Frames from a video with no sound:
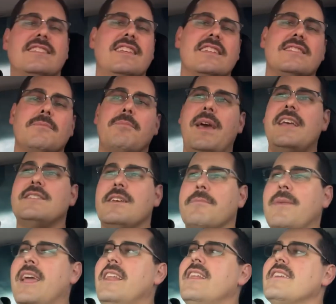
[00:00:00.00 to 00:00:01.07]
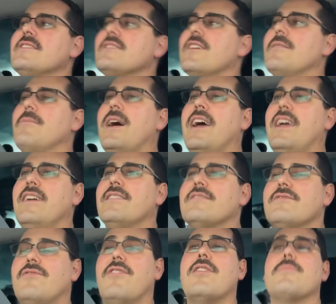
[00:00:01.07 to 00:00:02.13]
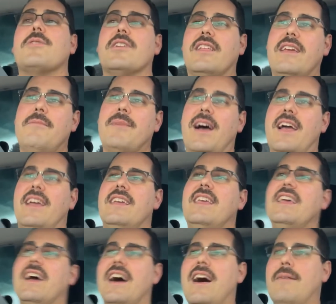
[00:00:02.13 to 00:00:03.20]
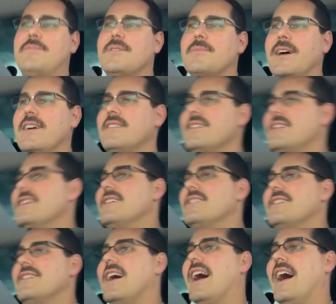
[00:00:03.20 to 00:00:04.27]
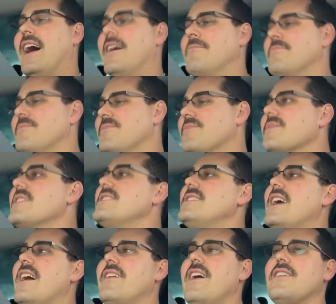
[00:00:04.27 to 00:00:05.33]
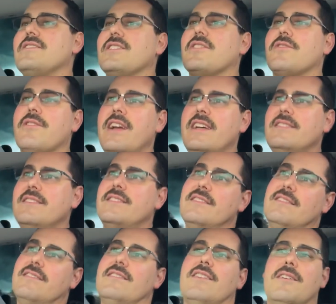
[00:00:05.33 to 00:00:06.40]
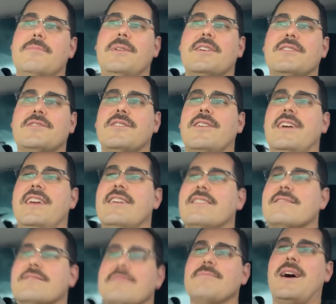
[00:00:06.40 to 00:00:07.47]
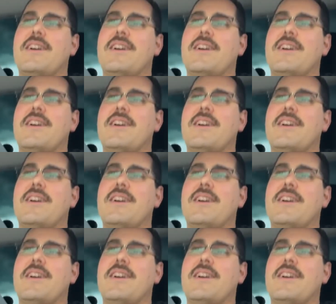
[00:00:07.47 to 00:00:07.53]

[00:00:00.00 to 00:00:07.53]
did some basic maintenance on my Kia Optima. shout out to Chris. Hope you're enjoying my